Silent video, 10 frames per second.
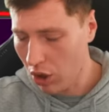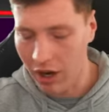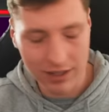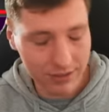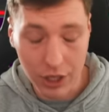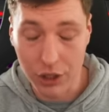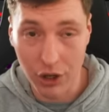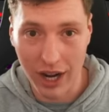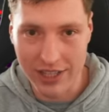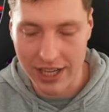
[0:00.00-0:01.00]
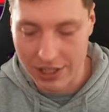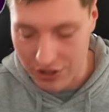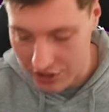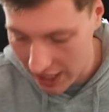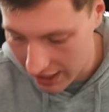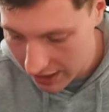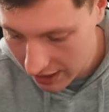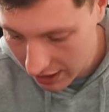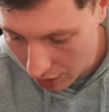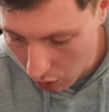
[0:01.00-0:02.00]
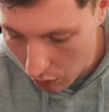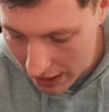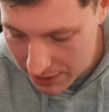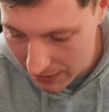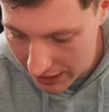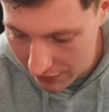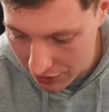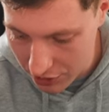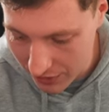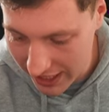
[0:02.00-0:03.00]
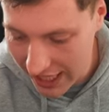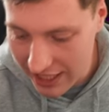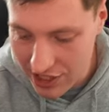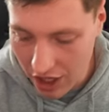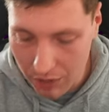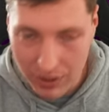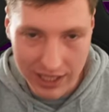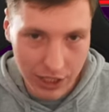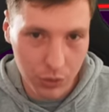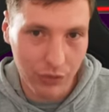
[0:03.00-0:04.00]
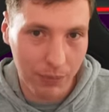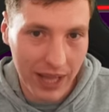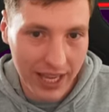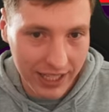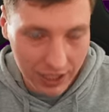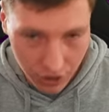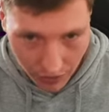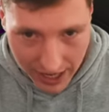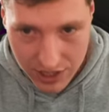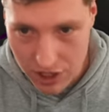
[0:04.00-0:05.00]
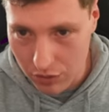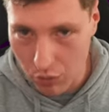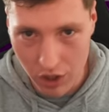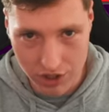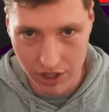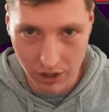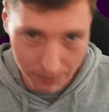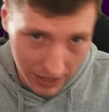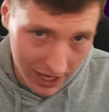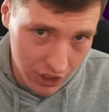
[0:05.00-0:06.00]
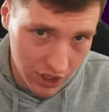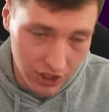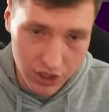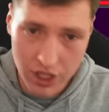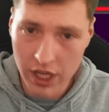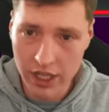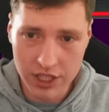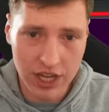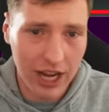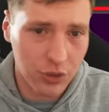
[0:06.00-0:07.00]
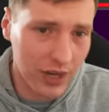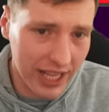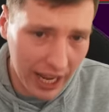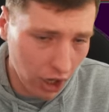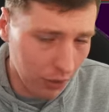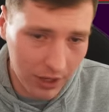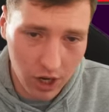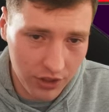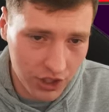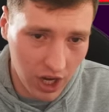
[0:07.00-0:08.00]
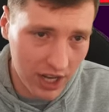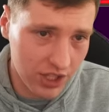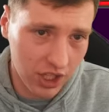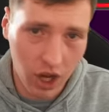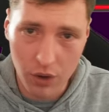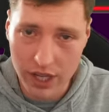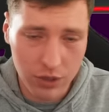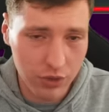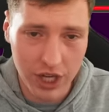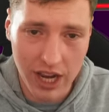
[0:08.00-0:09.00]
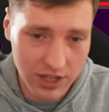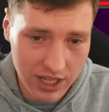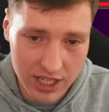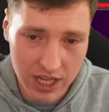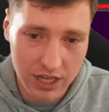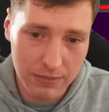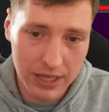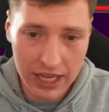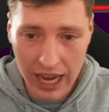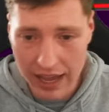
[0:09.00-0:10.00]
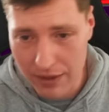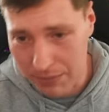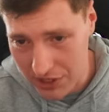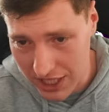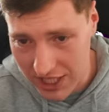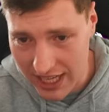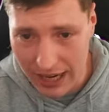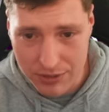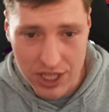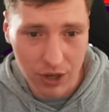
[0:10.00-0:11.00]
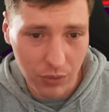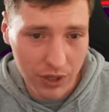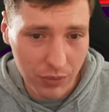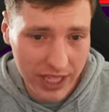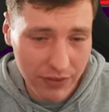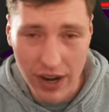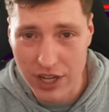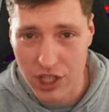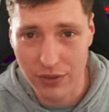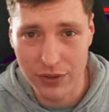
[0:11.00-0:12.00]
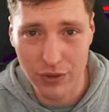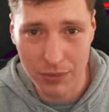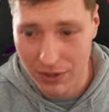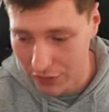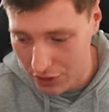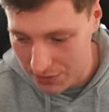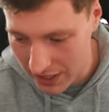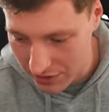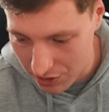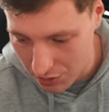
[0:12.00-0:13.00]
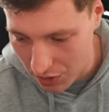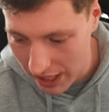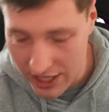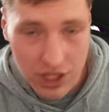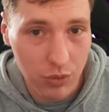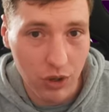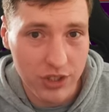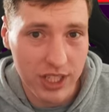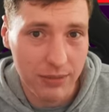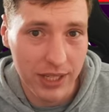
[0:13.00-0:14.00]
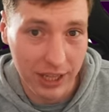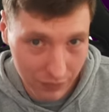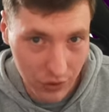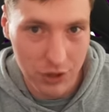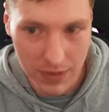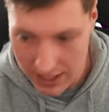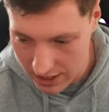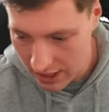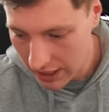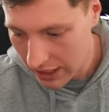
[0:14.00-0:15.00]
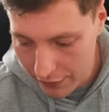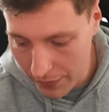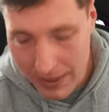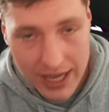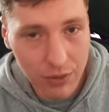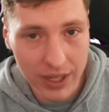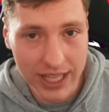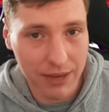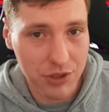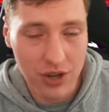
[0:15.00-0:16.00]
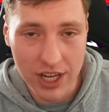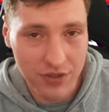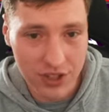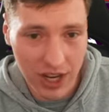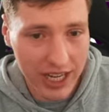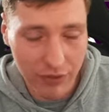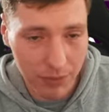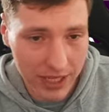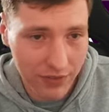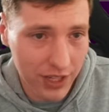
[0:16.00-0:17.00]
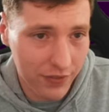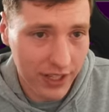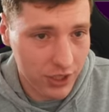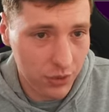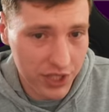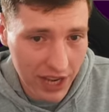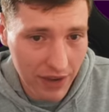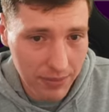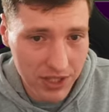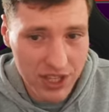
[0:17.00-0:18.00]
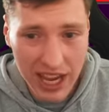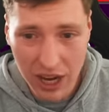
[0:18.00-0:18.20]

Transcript: Or oh, a good idea, I should say. always believe on Twitter. Anytime we're linked with a player, get crazy, watch the compilations, start tweeting out, oh my God, this guy's the GOAT, he will change our team, and then proceed to get upset when we never actually offered for him in the first place because we weren't actually wanting him in the first place. For me, when it comes to transfers, I never believe anything until Southampton